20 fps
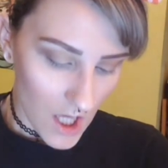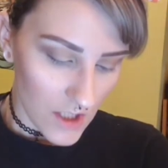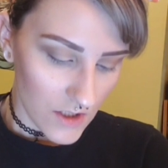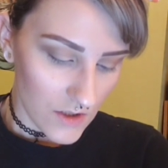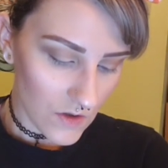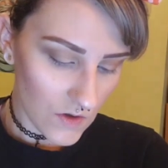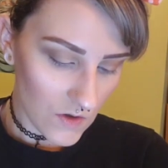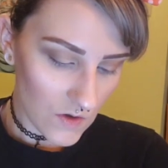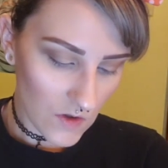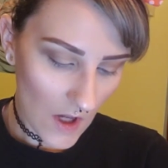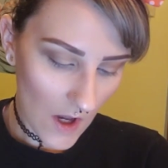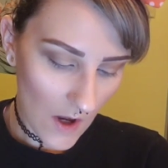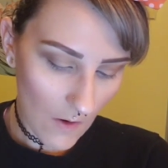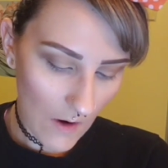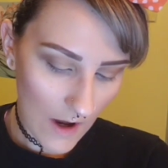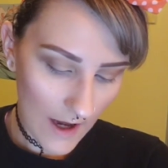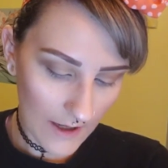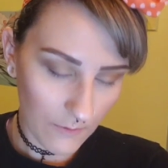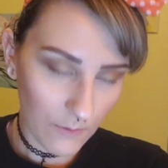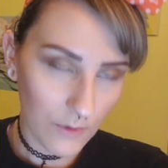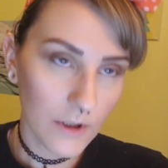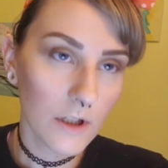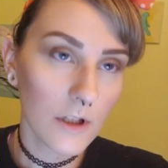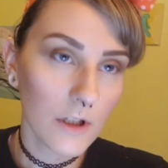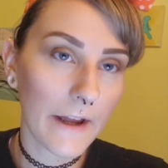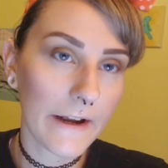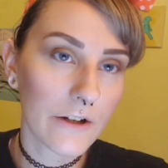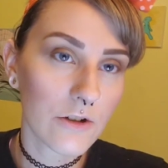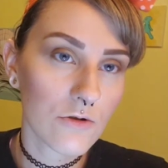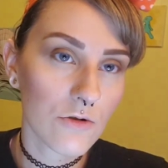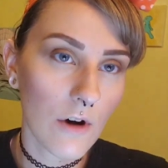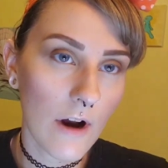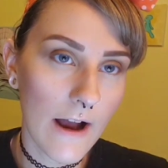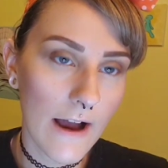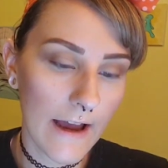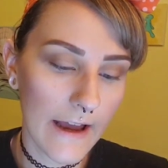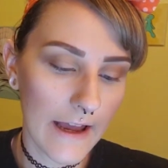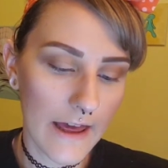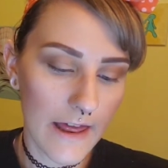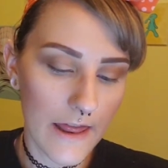So I want to like
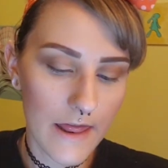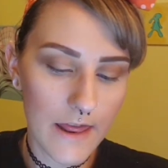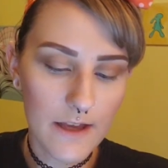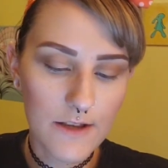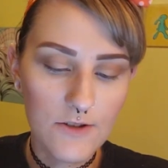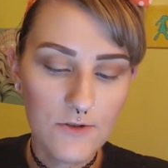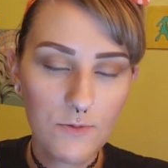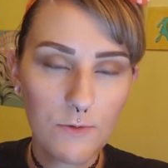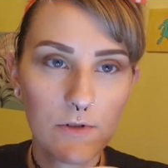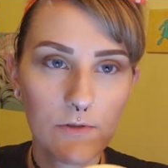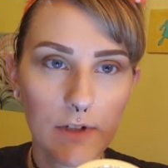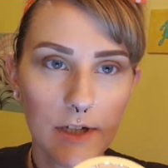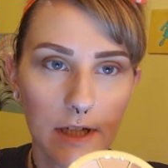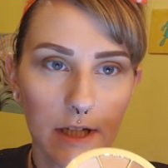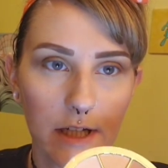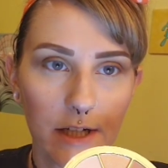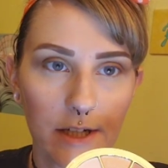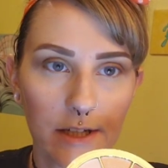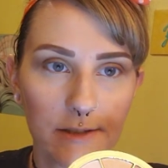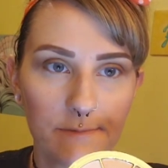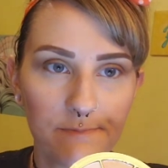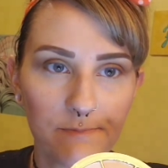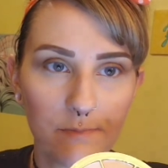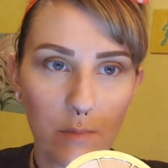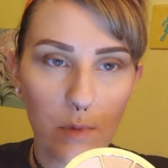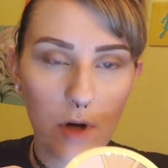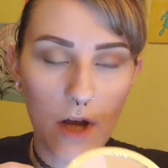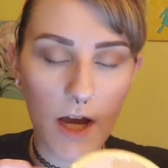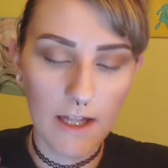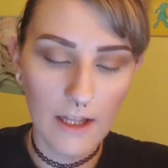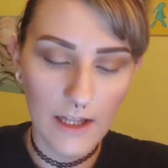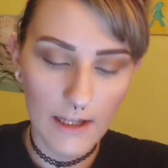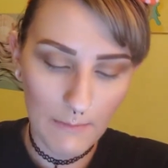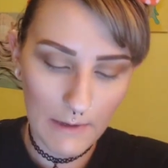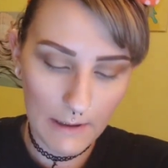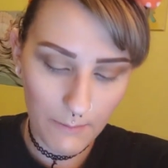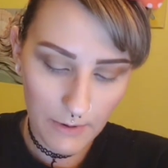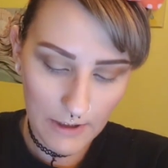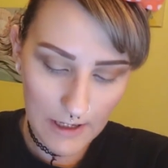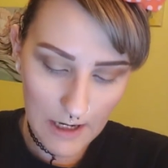try this one right here. I'm gonna highlight
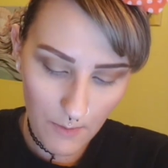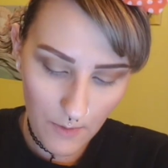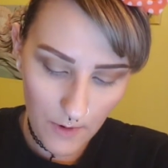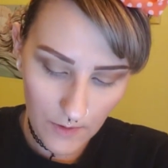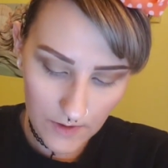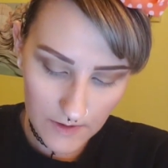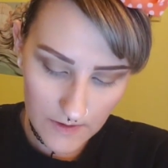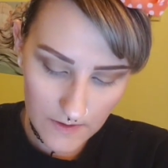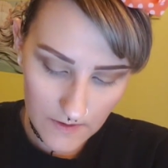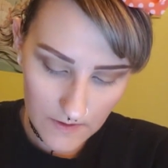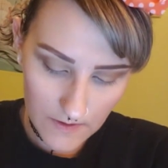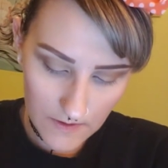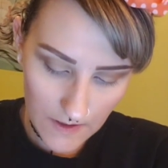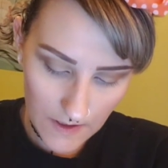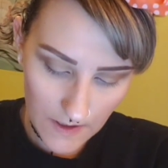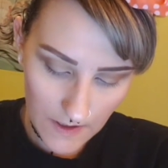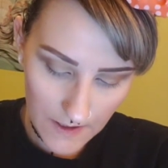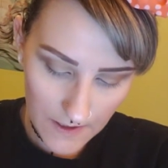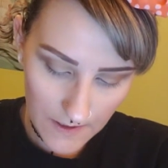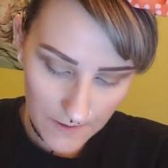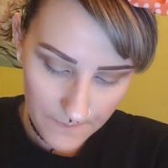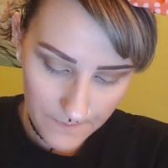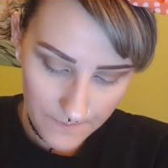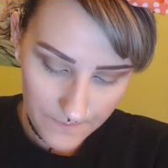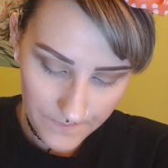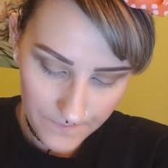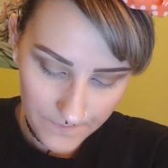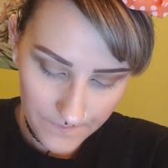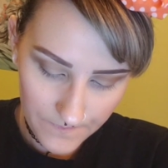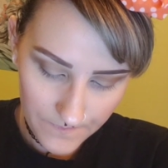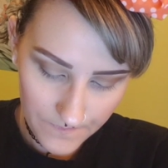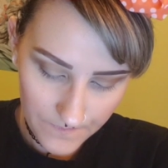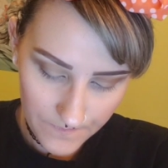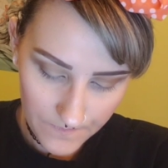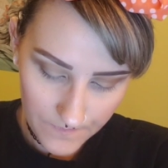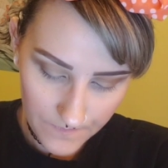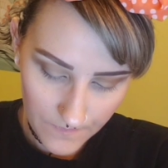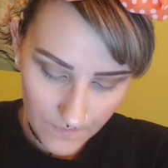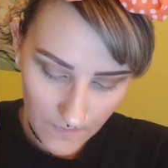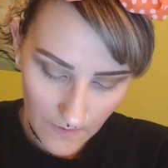my brow bone and see.
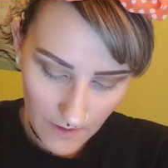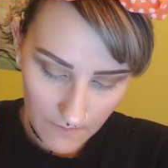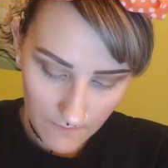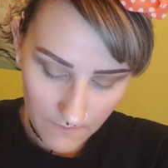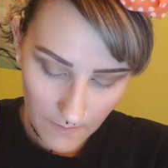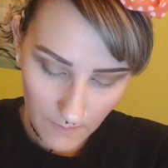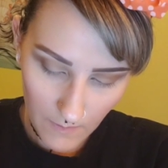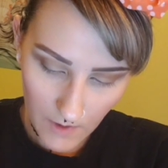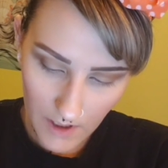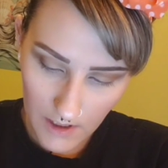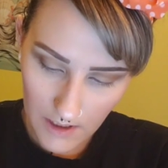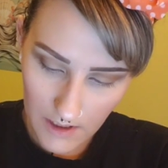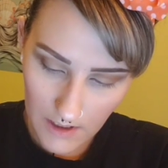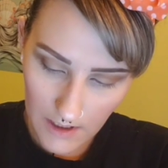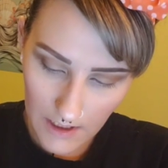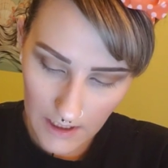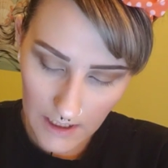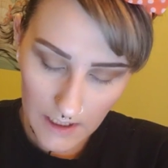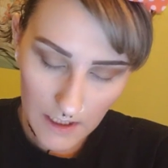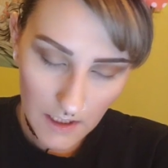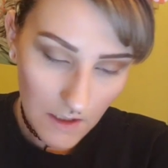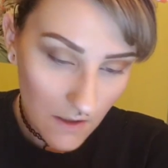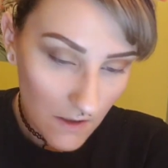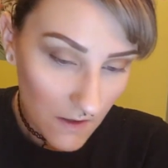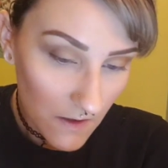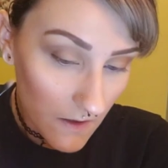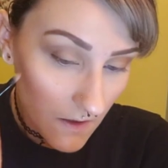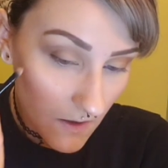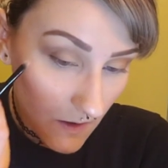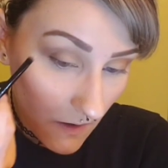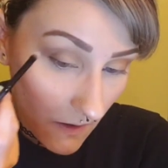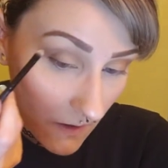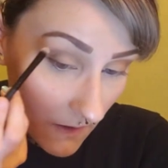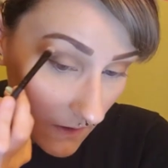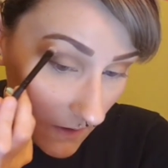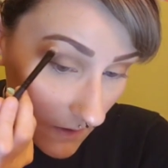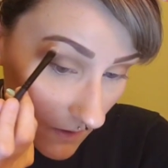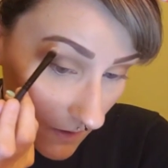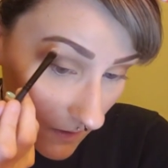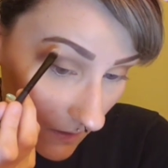I'm gonna need
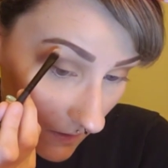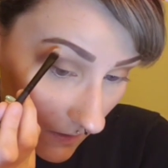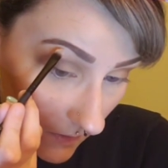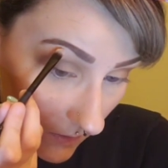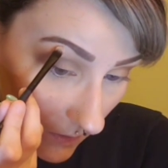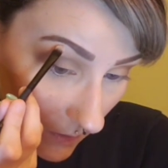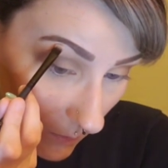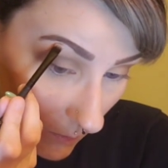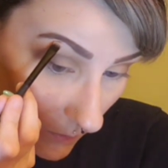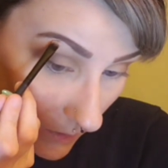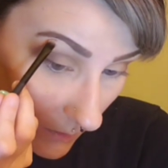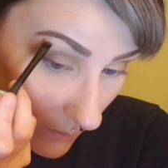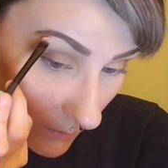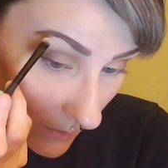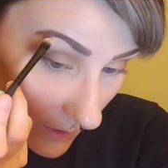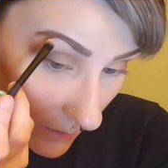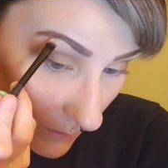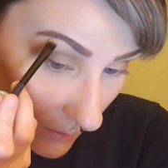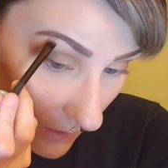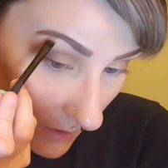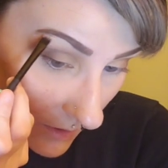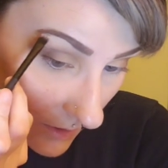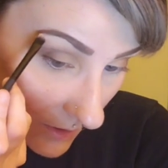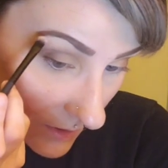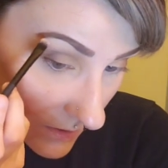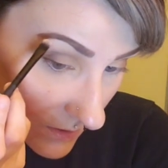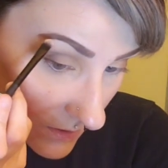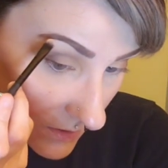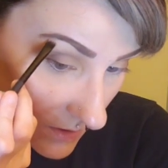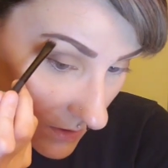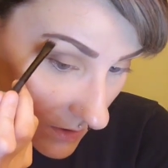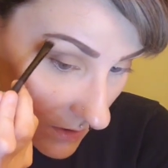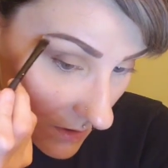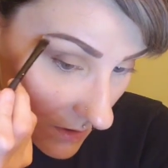to wet my brush.